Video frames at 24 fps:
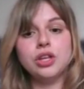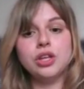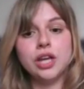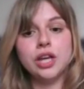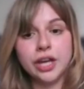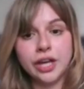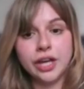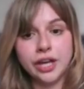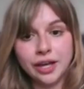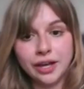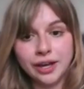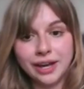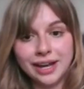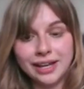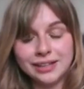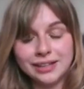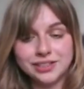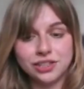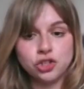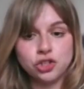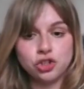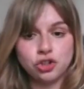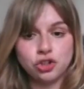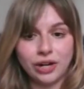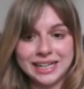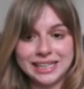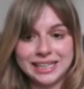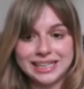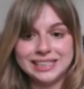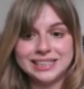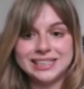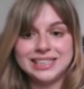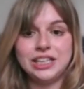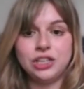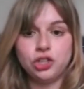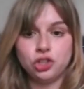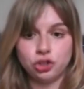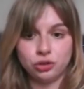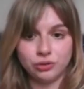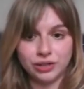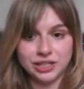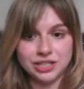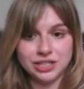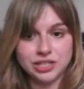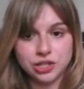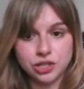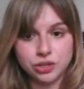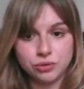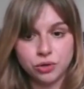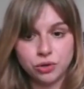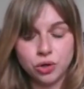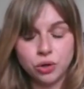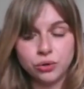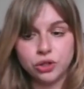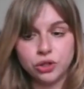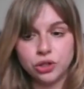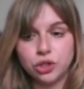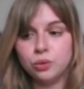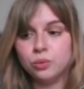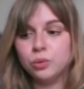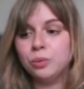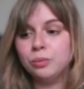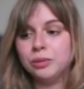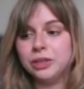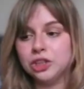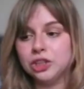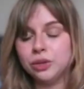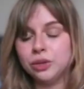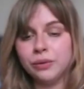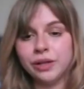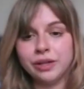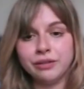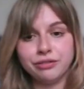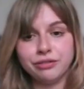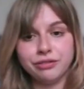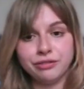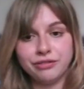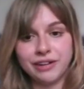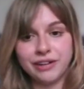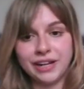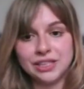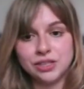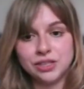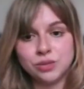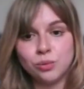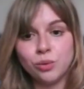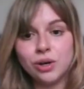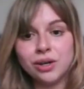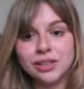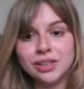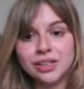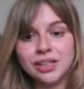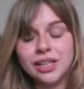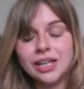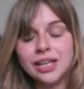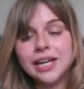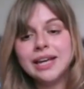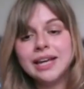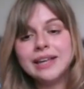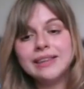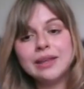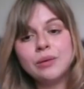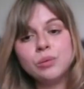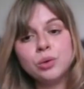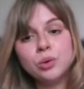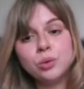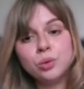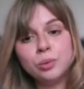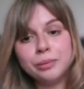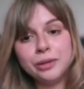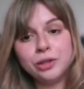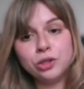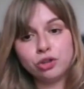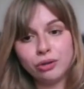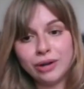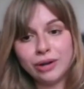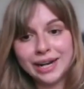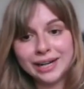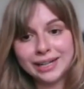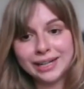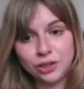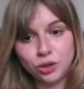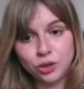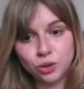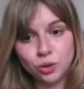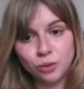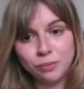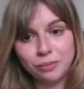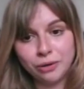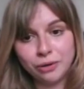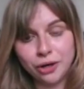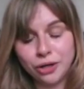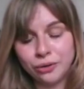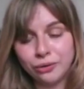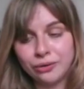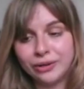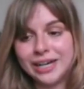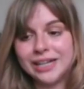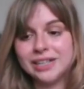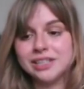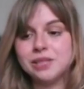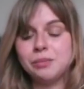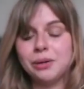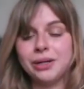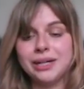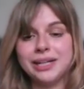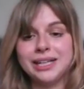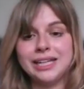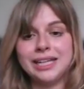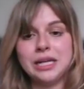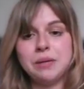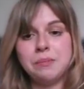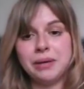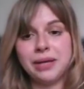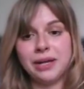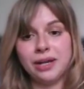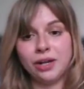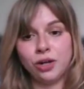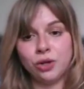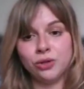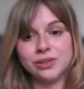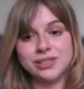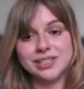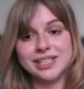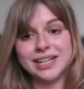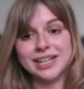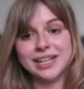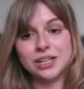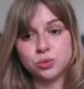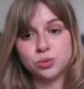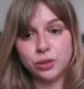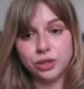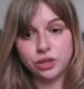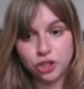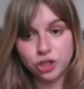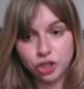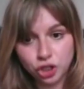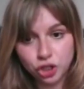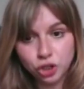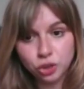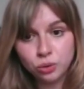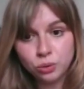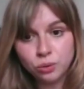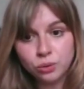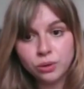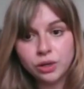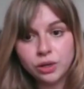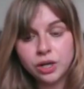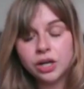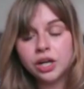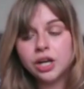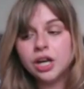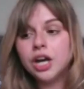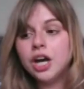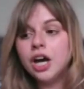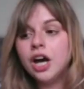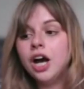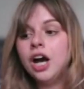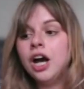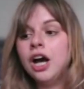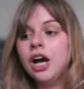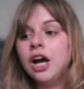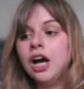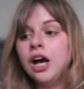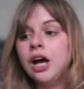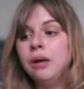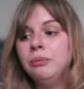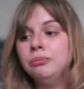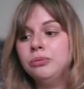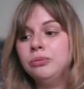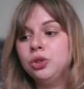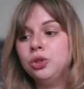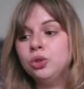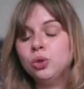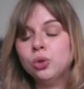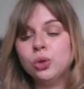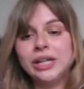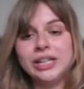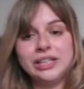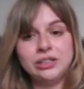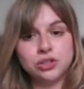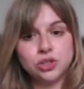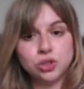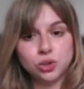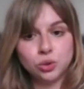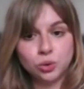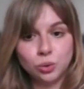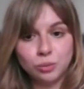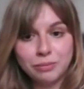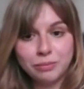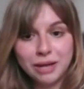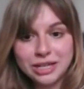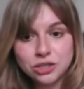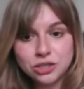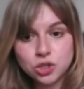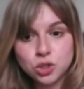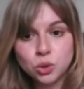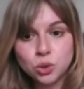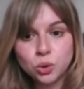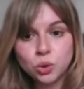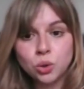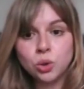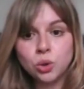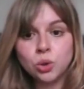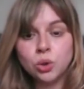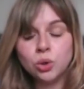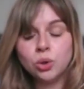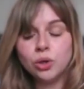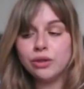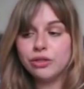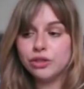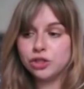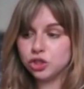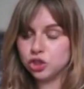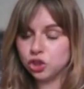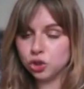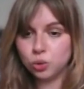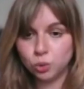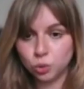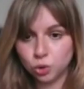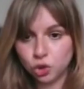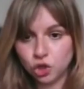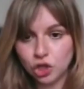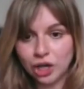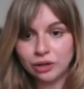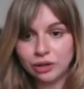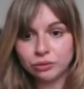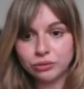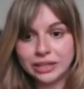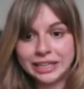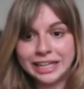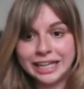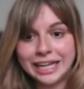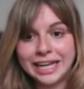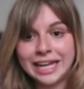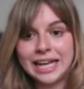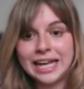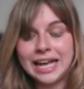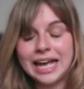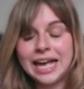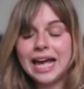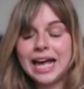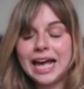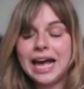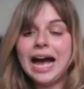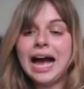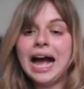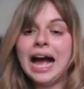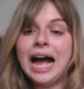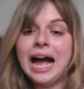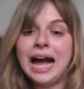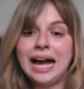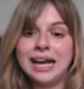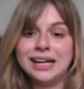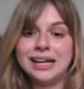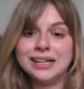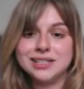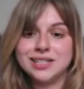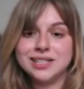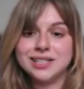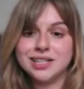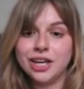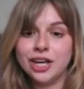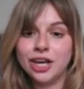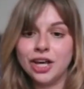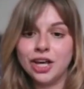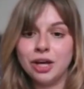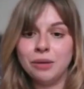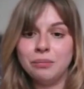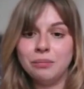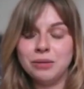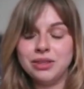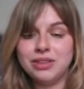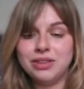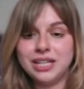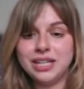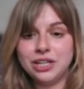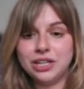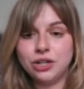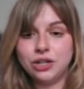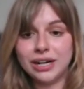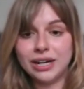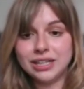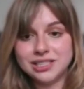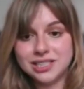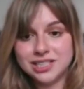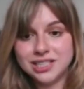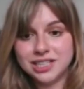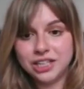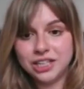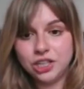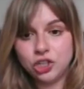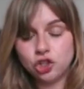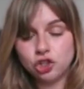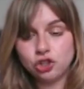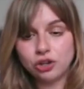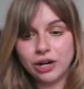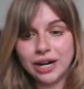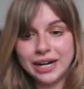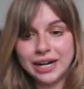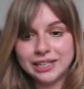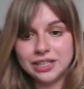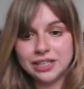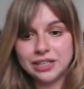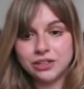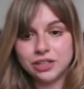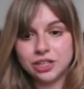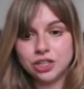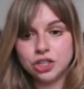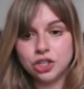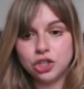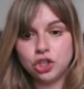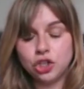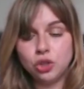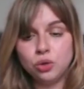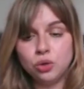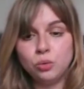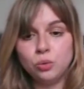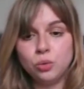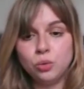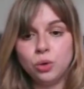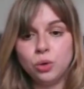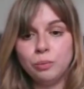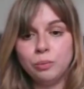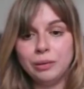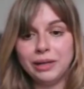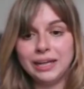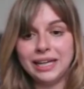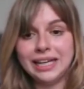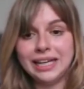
as a trainee teacher into the role that you will be doing for phase 1, then we will be tracking your progress by keeping in contact with you, your in-school mentor, the school generally, and the Grad2Teach trainer that you will